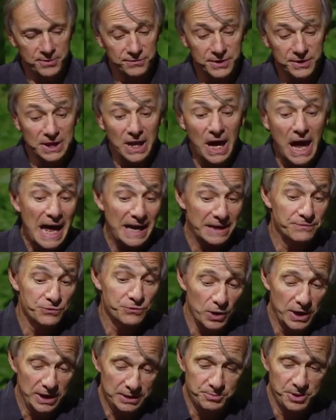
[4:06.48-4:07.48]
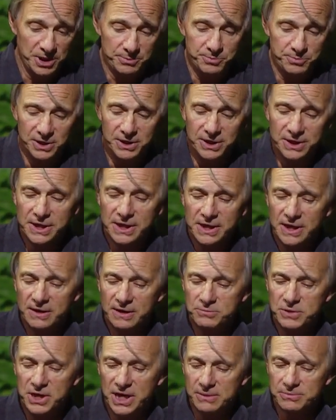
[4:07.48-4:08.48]
of a lot of great people,
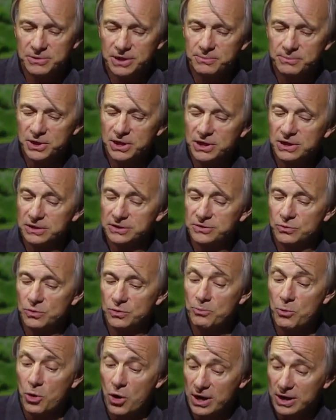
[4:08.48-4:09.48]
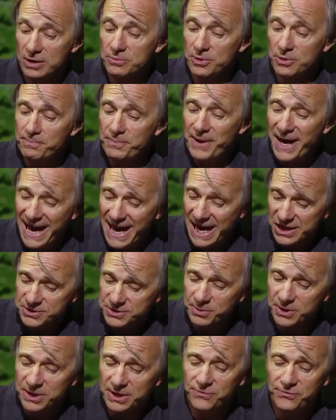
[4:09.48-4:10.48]
have been able to build a remarkable
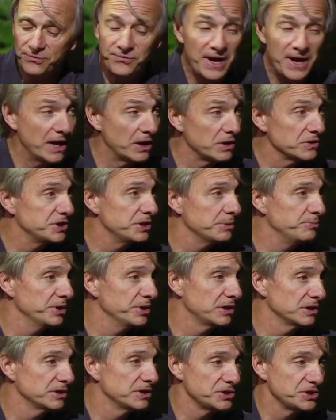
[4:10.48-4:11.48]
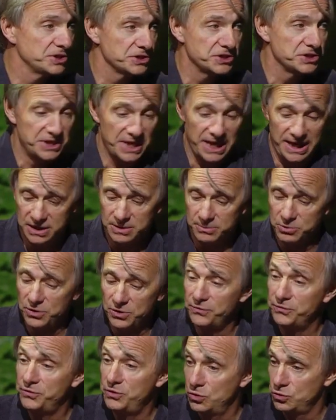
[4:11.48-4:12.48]
past, but have failed to build a
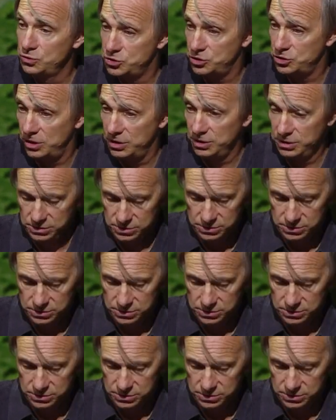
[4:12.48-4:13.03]
sustainable future.